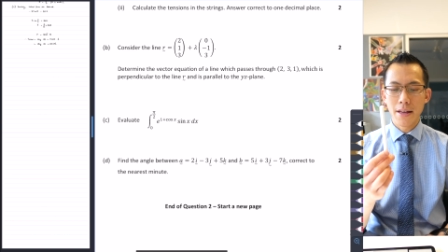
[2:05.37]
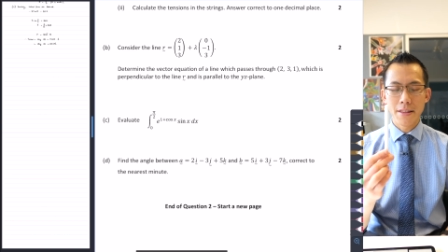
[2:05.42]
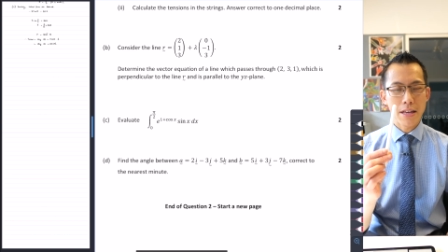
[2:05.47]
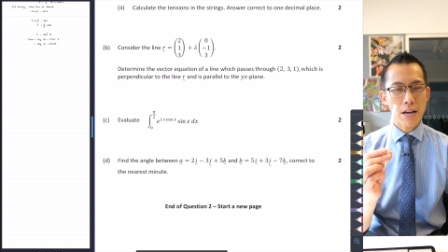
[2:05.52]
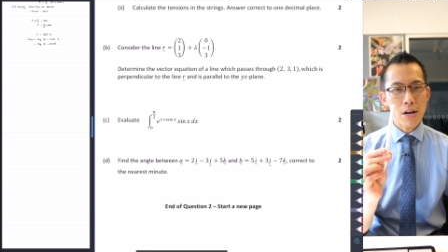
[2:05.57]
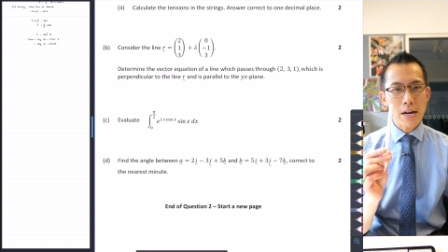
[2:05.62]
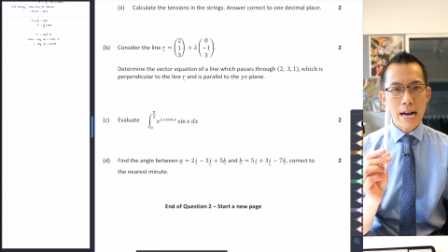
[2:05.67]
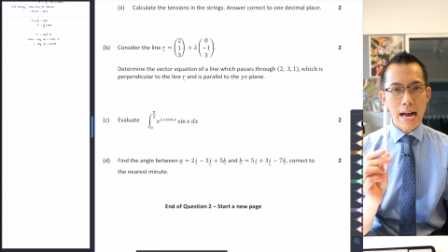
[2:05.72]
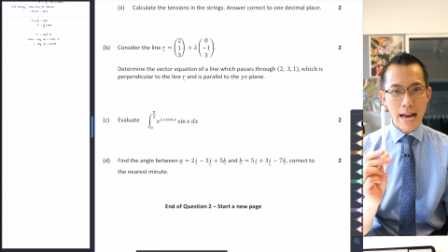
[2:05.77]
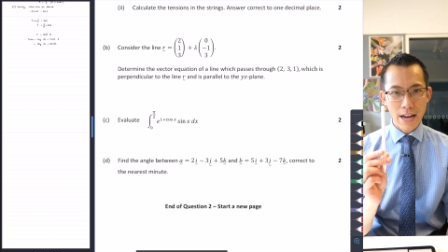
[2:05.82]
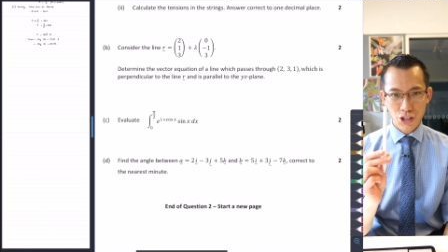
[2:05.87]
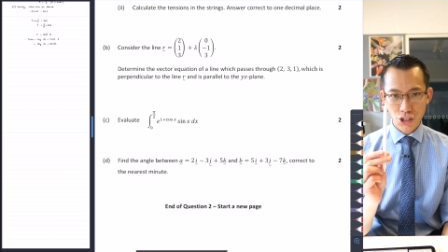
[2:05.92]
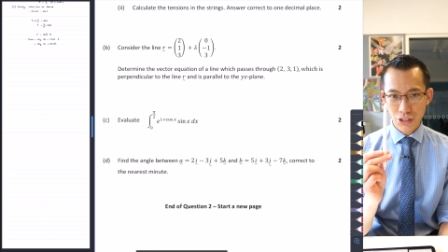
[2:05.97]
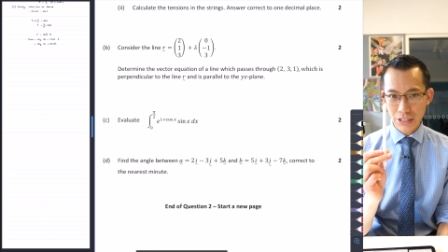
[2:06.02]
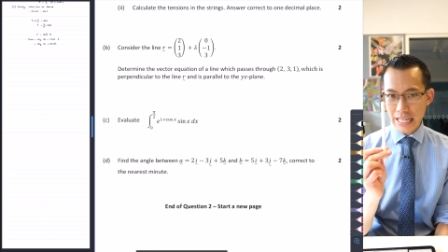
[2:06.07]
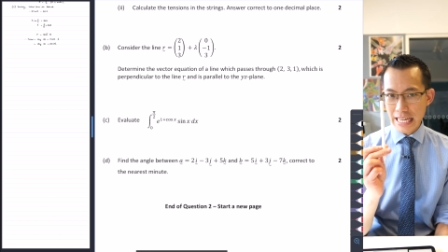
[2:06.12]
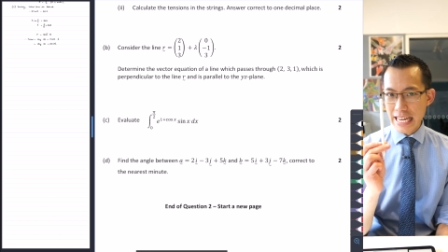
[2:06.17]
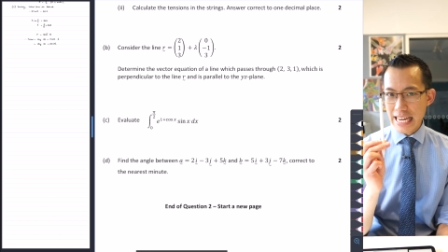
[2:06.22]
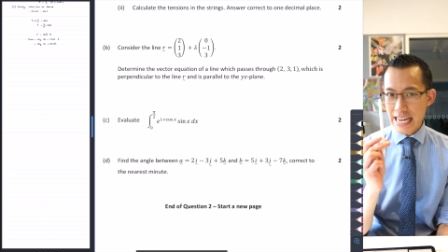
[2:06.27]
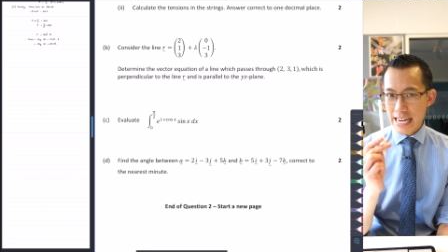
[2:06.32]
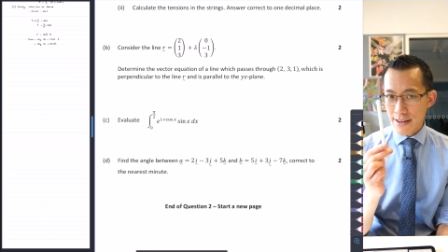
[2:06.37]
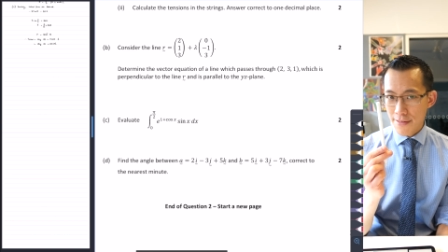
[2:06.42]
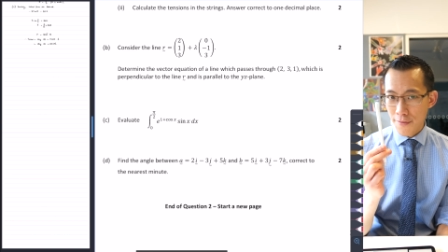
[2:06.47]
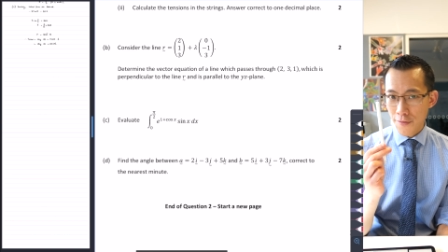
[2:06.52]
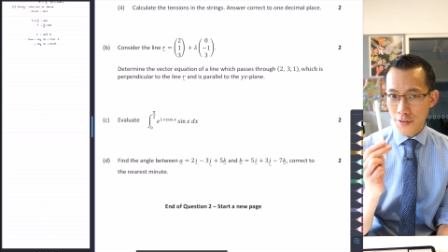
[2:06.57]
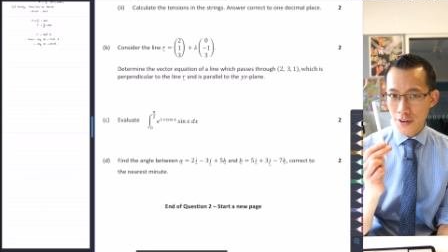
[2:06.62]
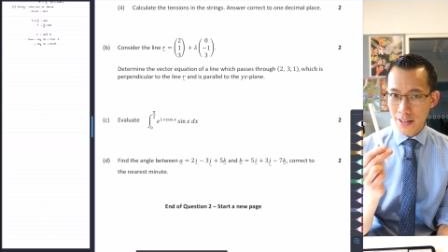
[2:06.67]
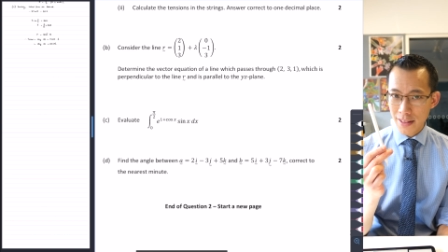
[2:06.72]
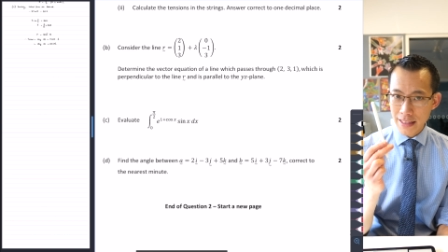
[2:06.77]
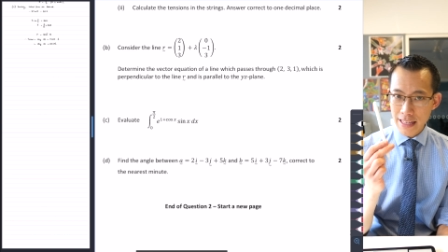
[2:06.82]
there are actually
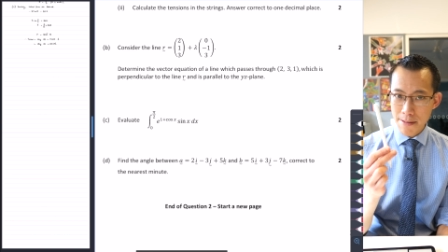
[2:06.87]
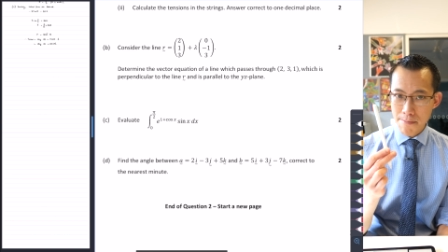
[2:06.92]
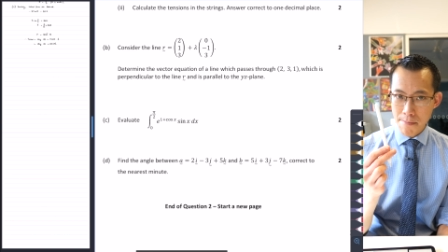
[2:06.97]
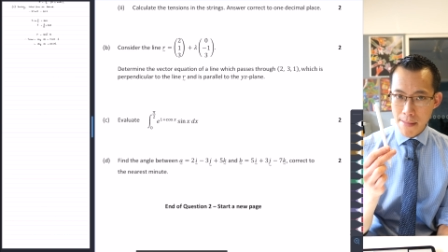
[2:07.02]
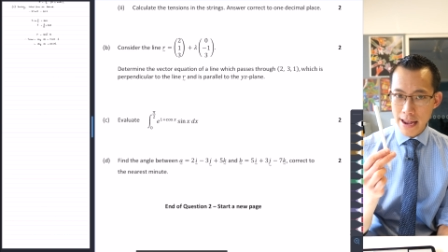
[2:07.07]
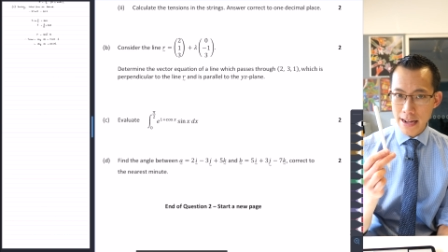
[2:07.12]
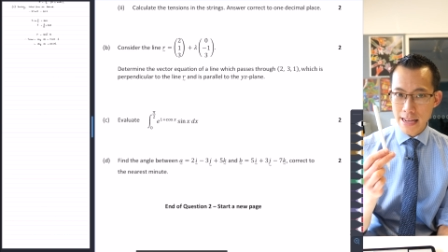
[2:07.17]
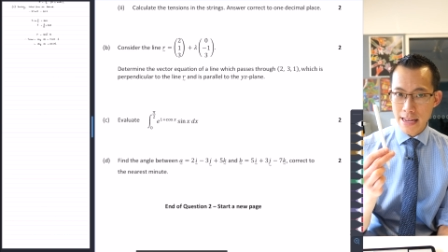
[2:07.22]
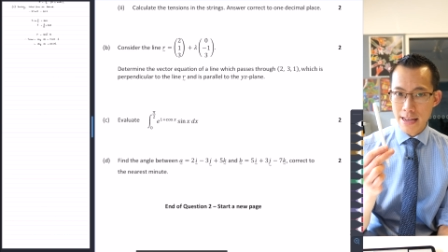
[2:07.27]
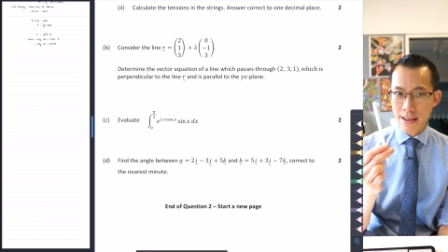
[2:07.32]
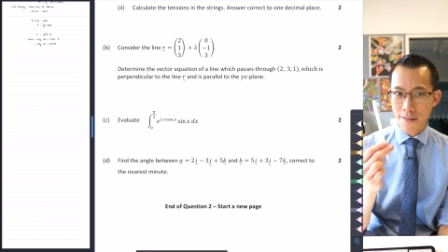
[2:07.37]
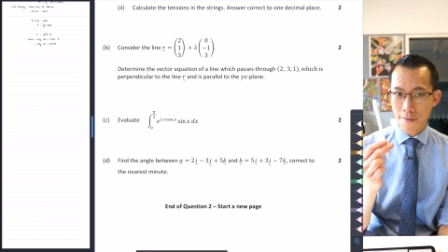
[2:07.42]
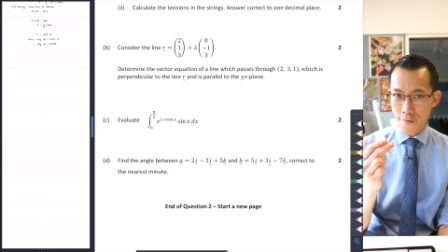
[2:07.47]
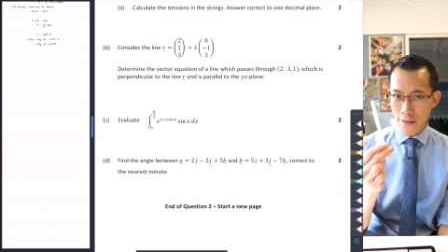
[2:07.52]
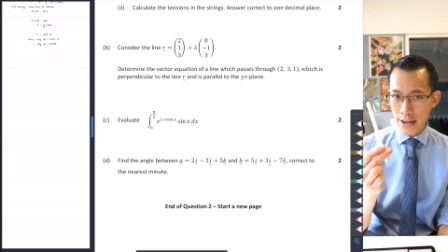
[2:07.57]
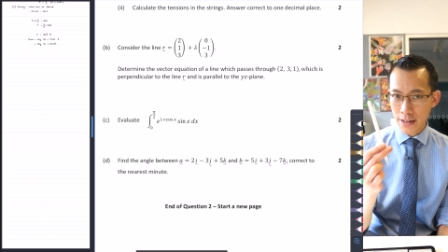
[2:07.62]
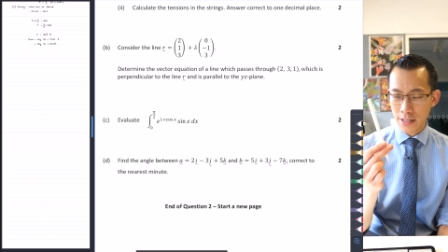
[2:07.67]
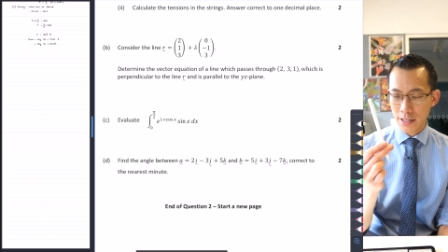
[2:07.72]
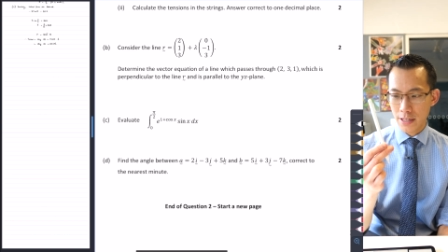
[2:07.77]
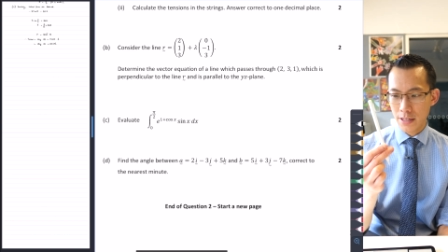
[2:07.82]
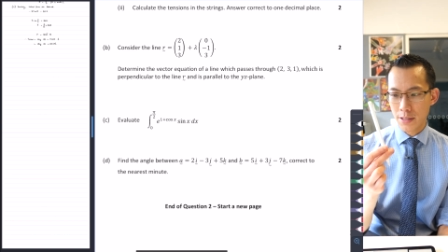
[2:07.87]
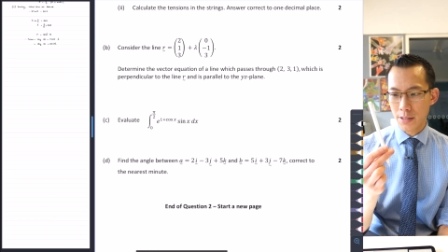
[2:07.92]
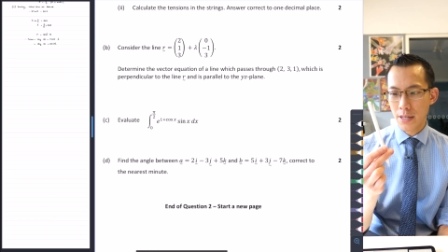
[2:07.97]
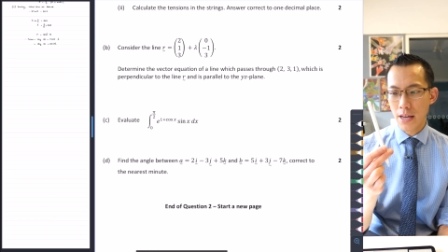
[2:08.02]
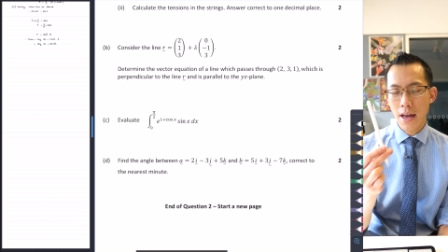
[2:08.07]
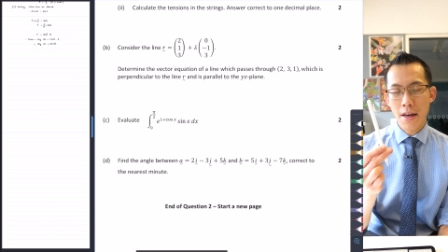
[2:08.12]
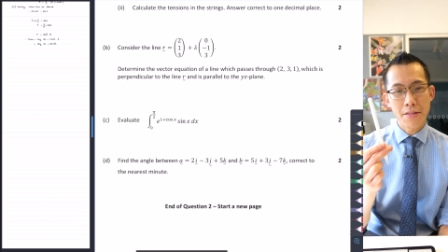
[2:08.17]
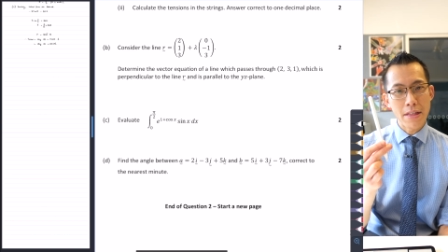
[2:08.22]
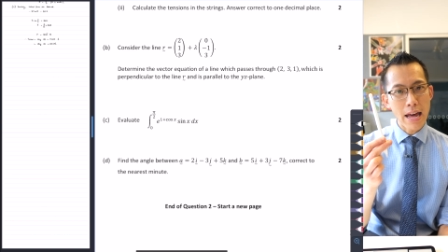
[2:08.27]
infinitely many vectors